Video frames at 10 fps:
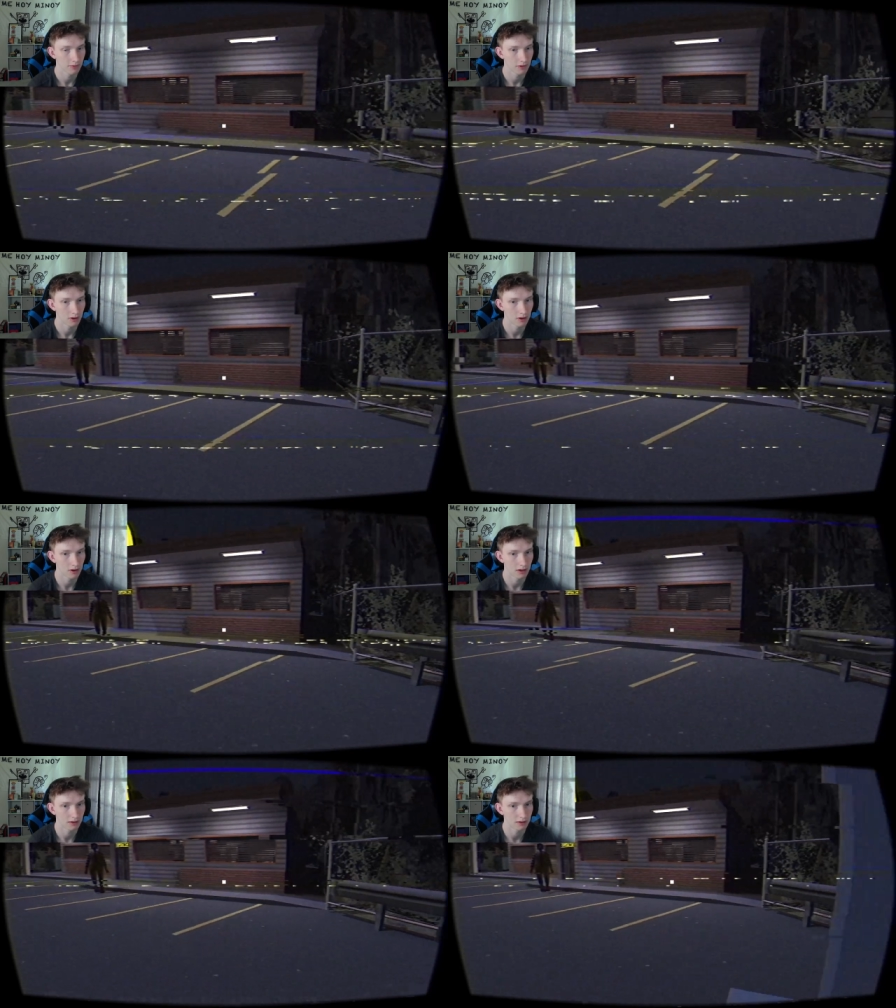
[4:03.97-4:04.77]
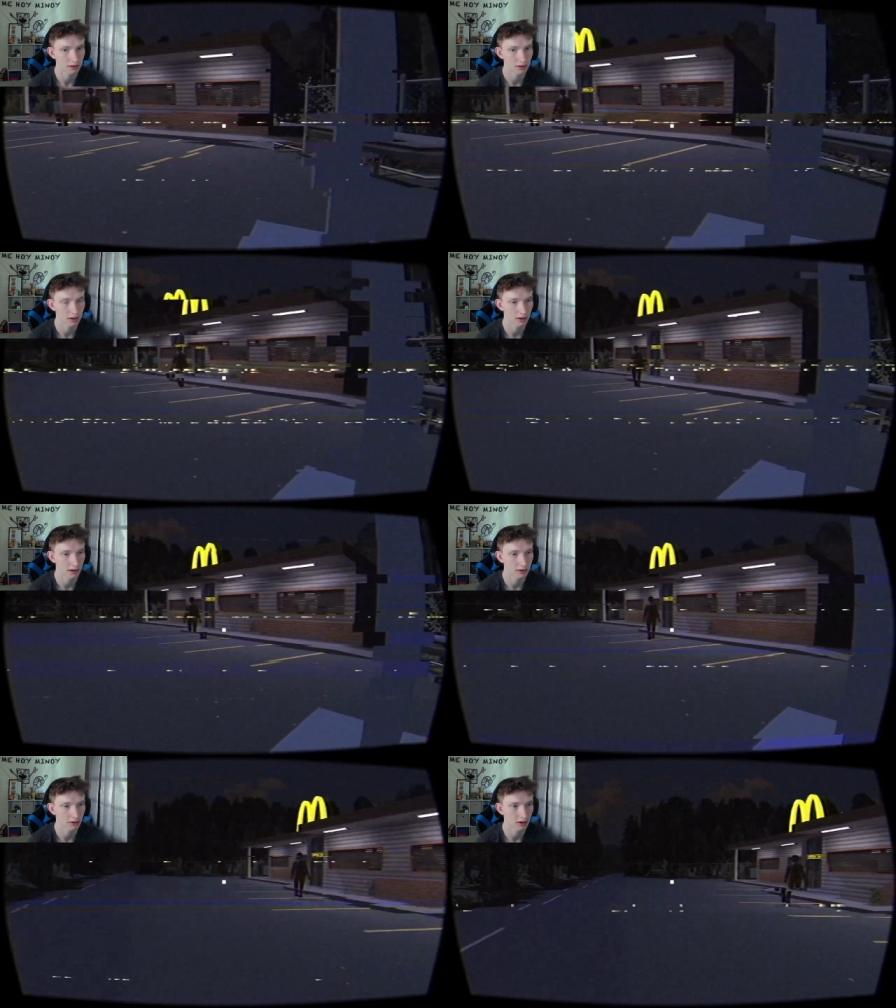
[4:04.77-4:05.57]
Alright.
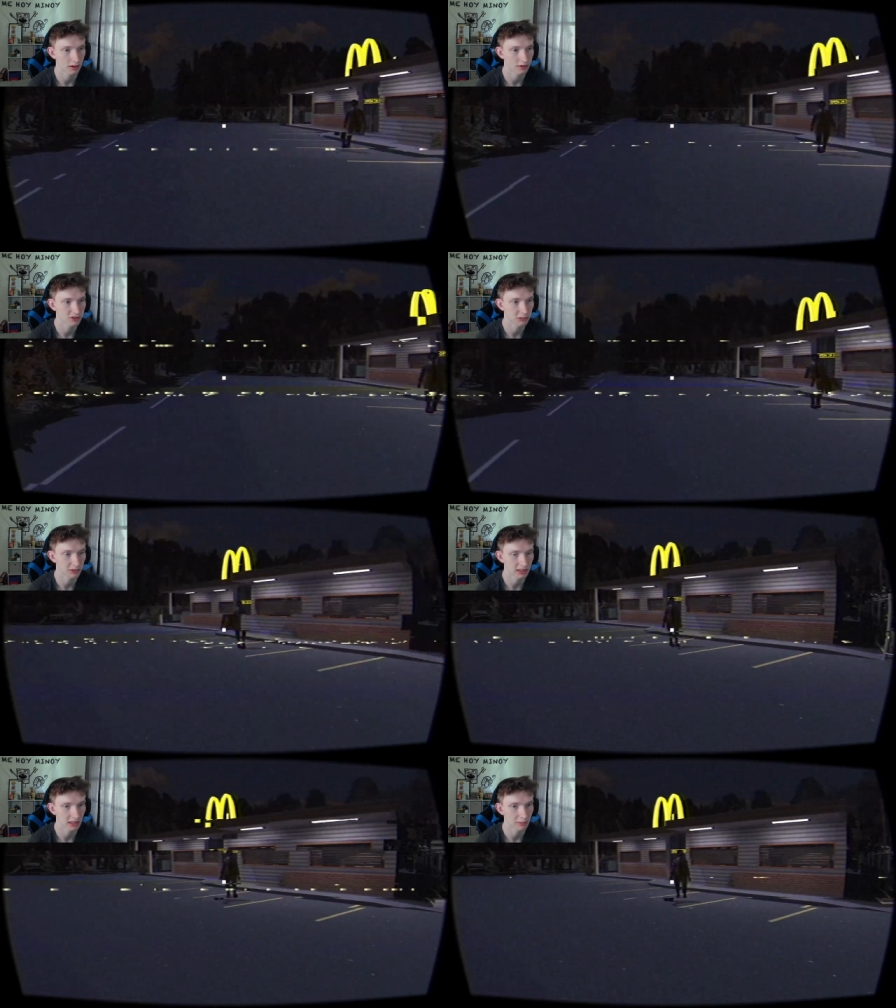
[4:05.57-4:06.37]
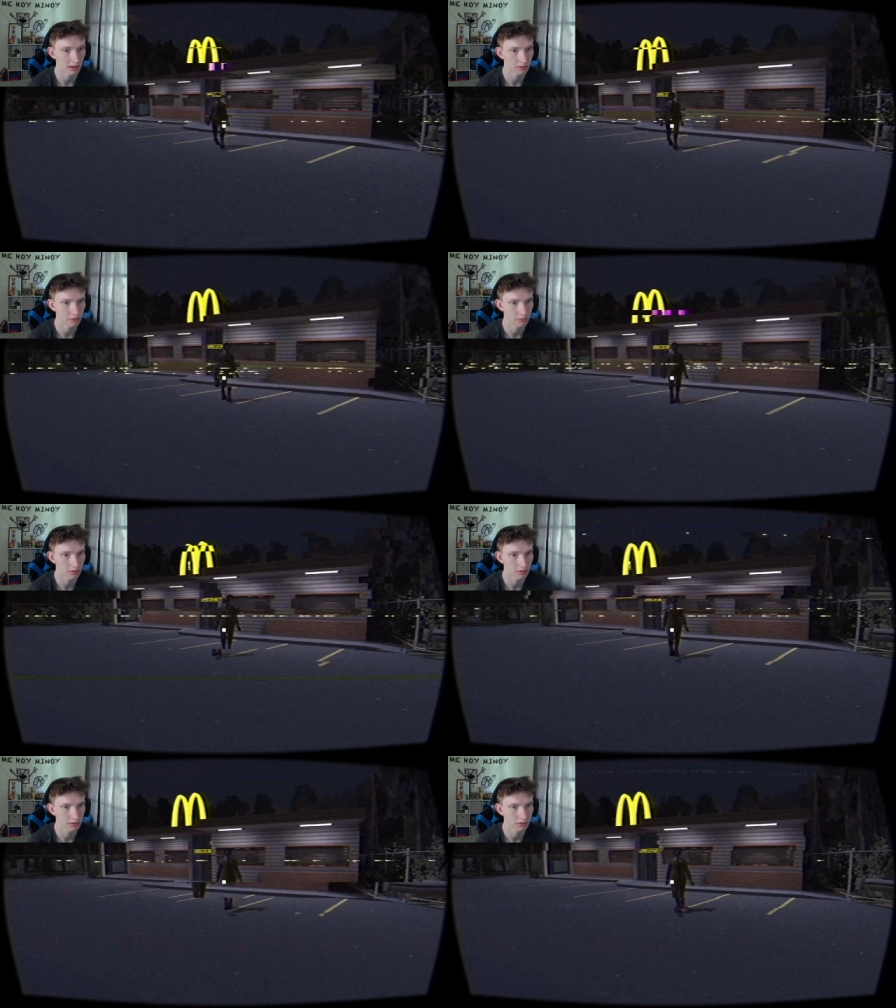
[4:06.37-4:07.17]
Alright, alright. There's something in that bathroom.
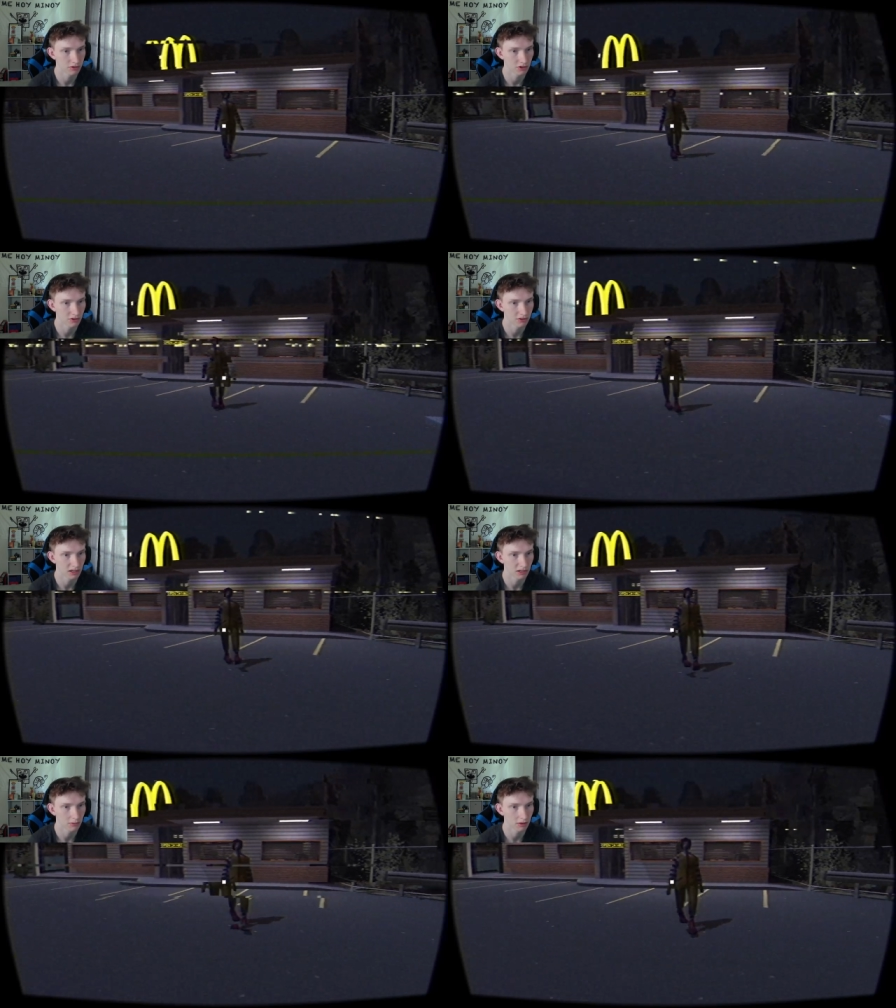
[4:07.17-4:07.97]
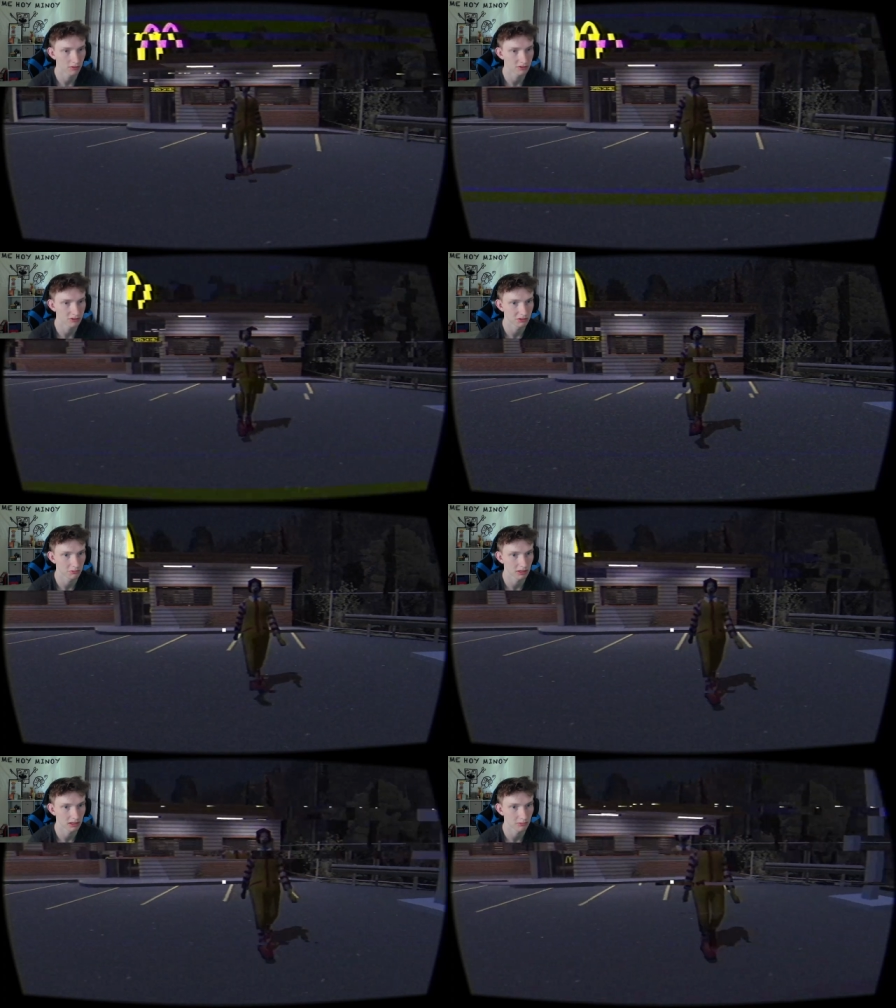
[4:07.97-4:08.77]
There's nothing anywhere else. There's
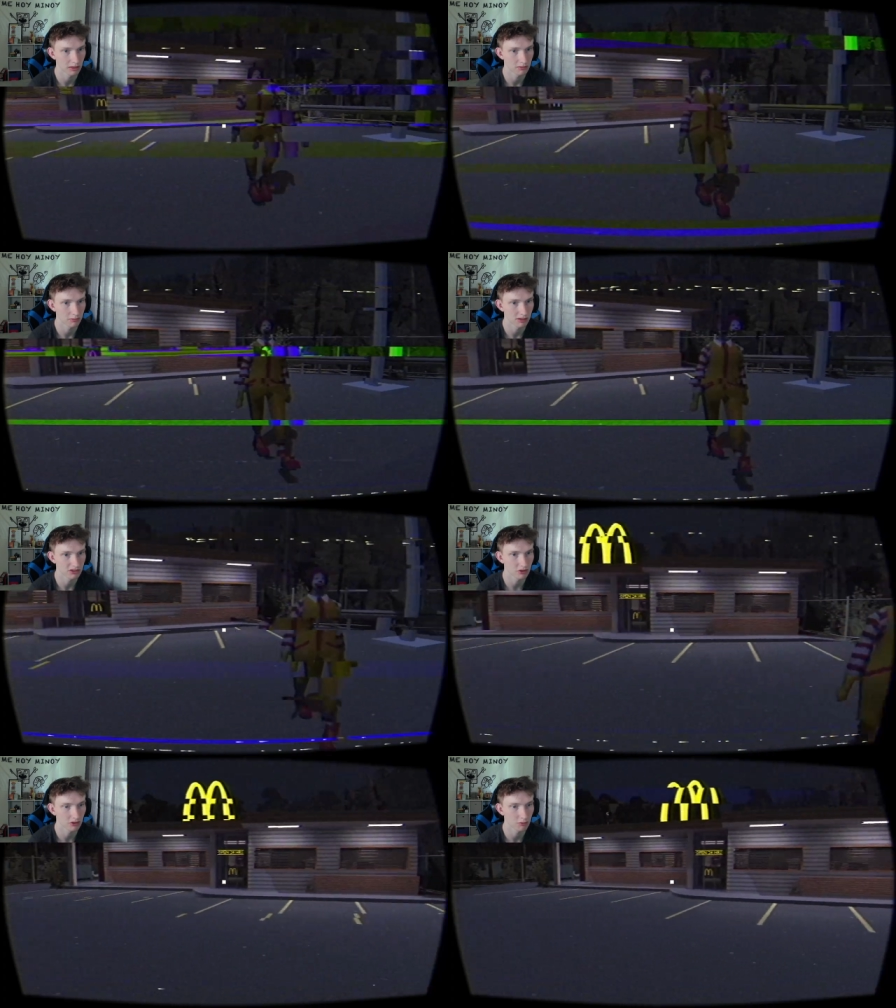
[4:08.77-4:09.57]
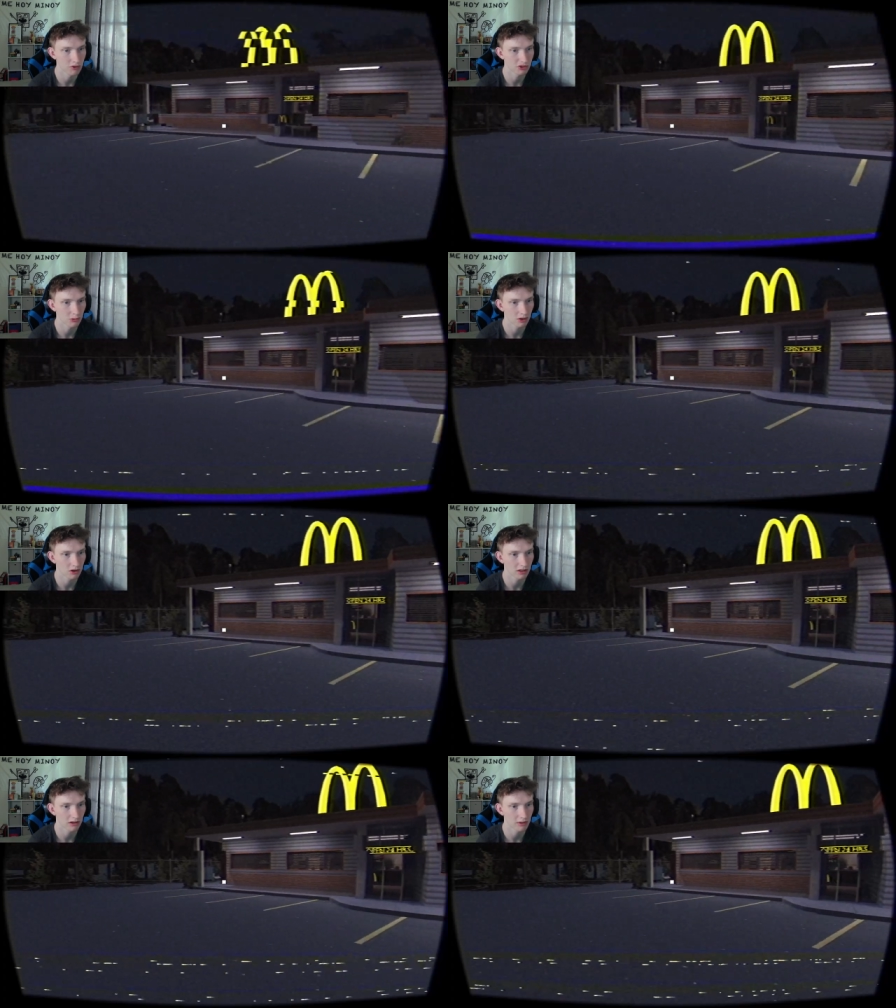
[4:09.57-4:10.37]
something in that bathroom. That's all the question mark on
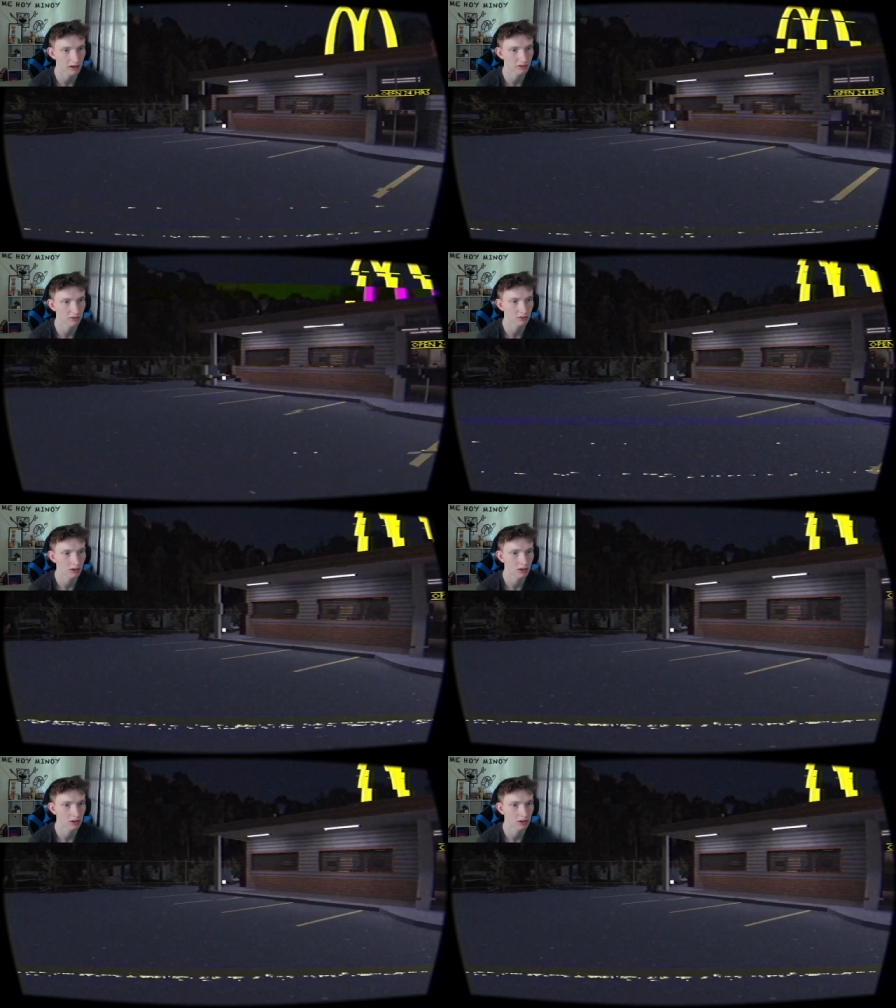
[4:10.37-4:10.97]
it that I ran into.